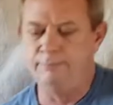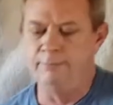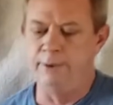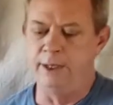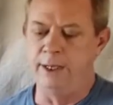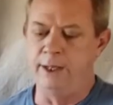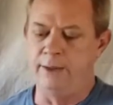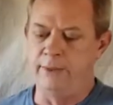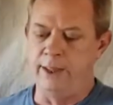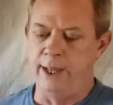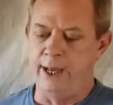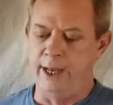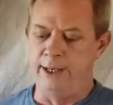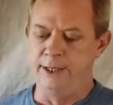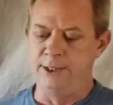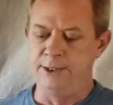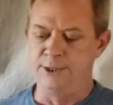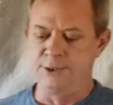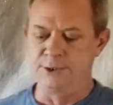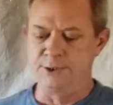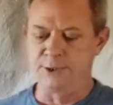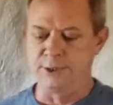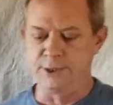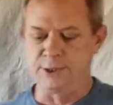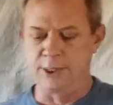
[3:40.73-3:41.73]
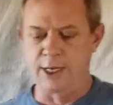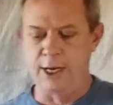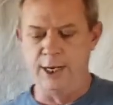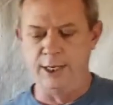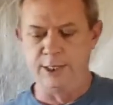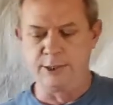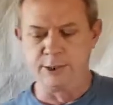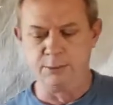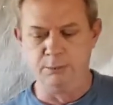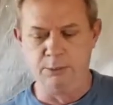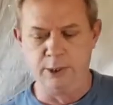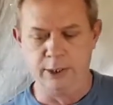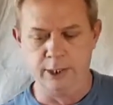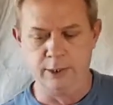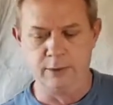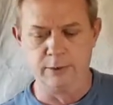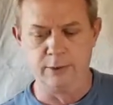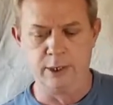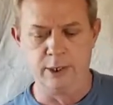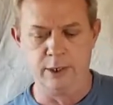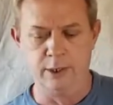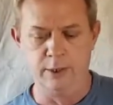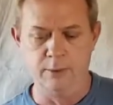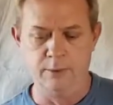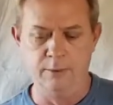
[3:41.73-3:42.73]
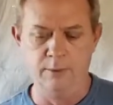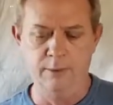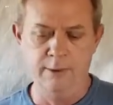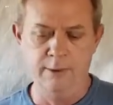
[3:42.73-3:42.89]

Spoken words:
and that is as high as the blade will go.